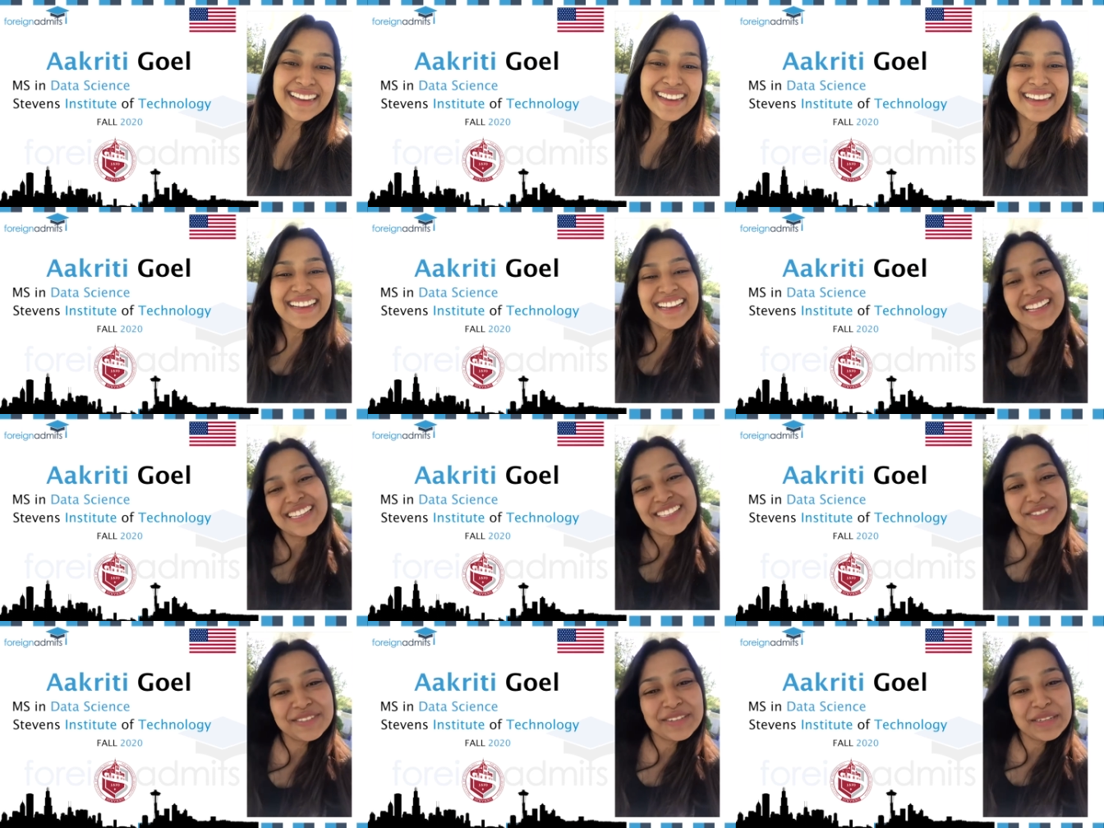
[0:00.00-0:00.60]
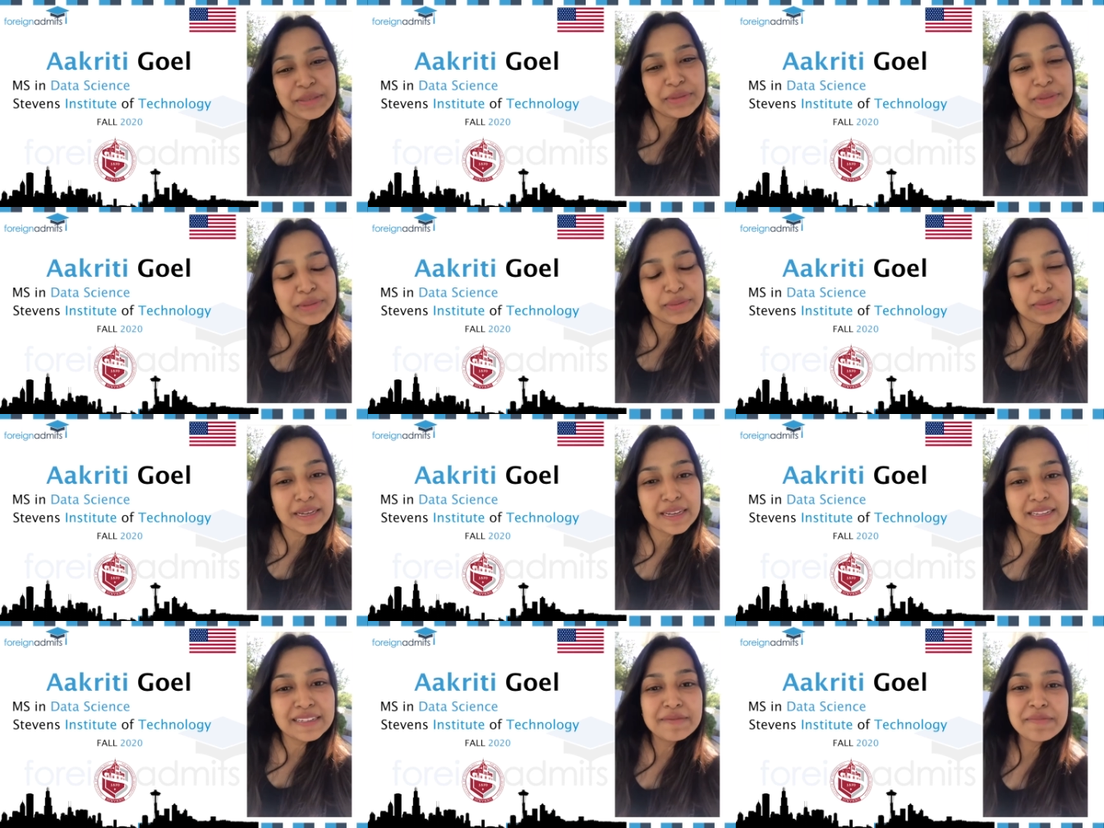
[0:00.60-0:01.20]
Hello
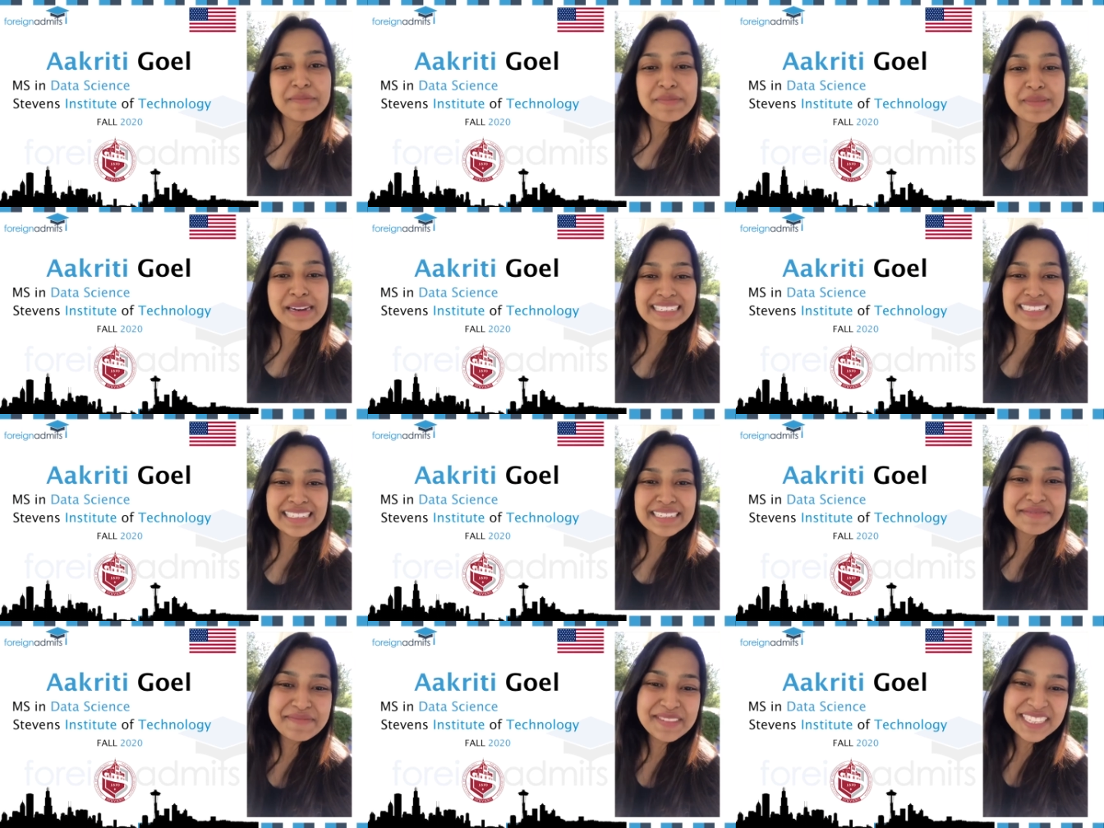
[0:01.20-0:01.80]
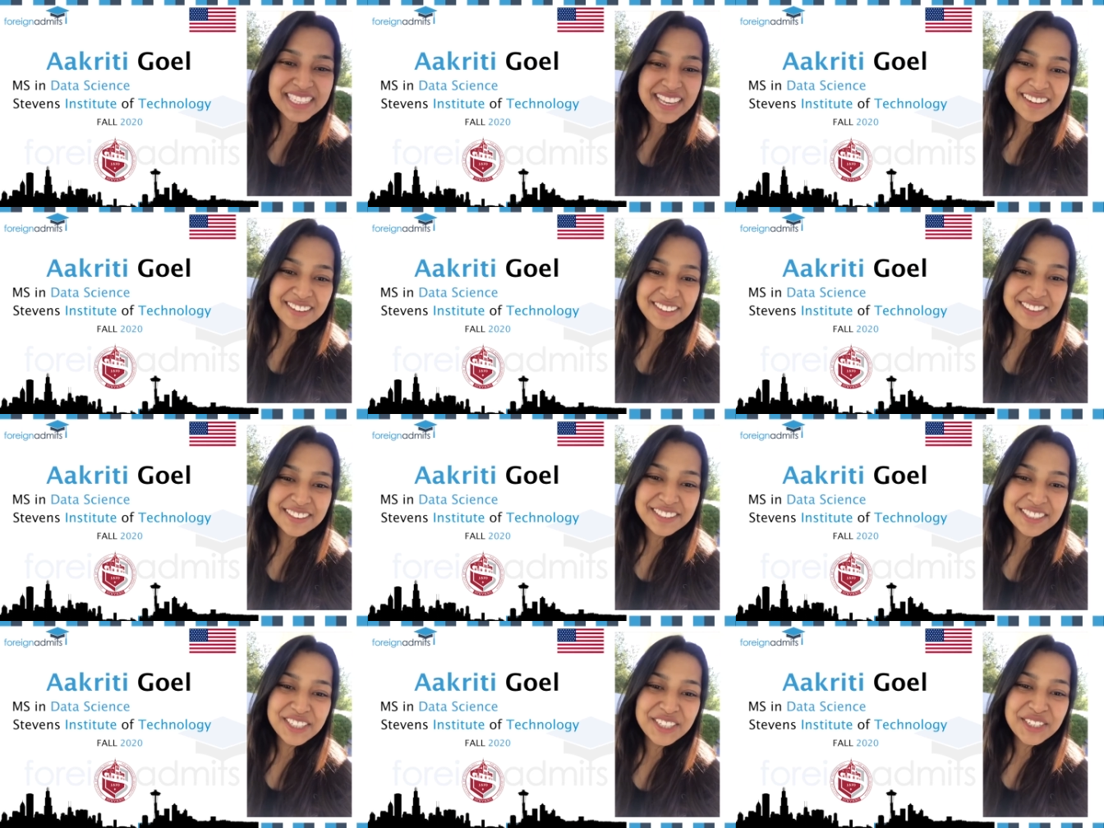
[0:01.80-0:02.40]
everyone, my name is
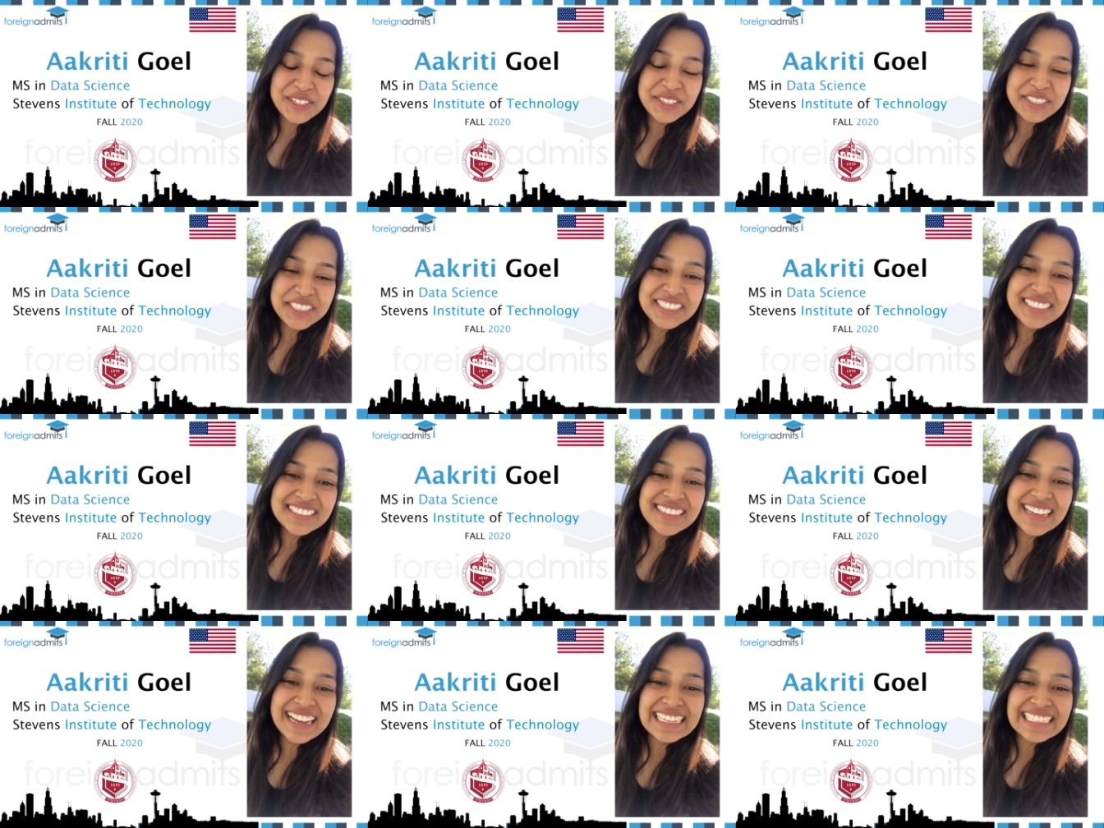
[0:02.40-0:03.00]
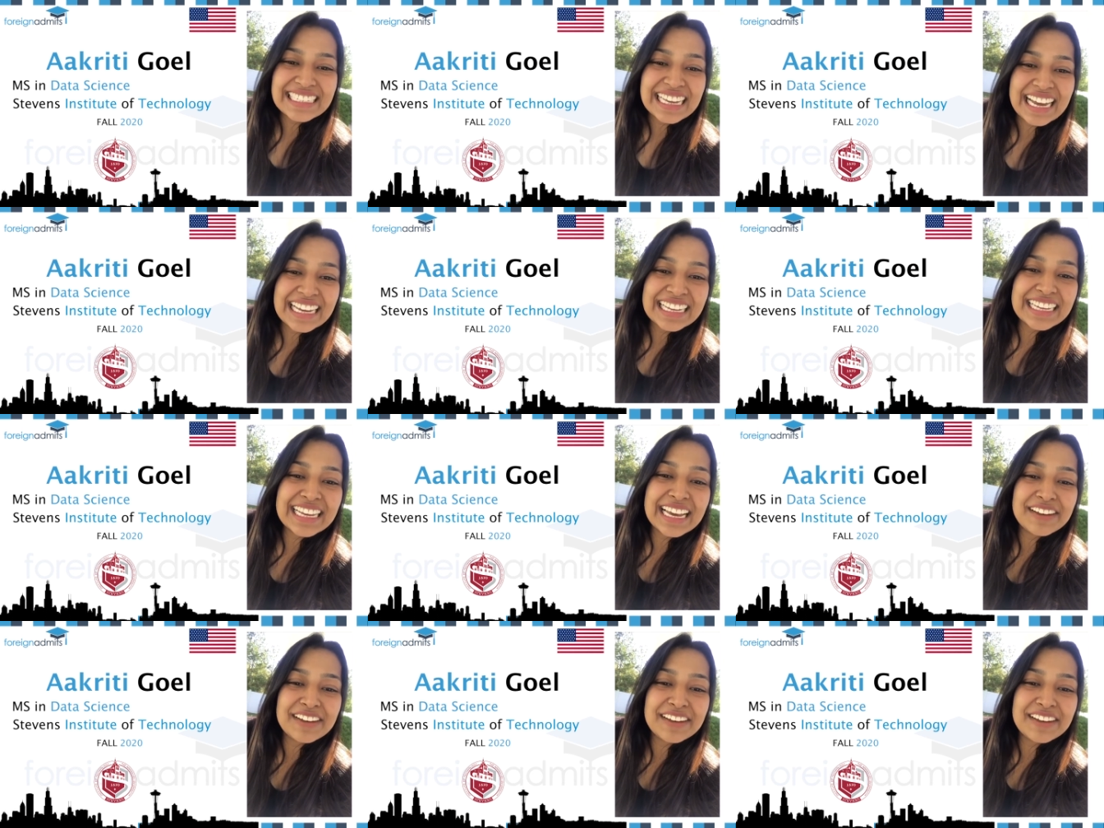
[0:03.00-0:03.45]
Akriti Goyal and I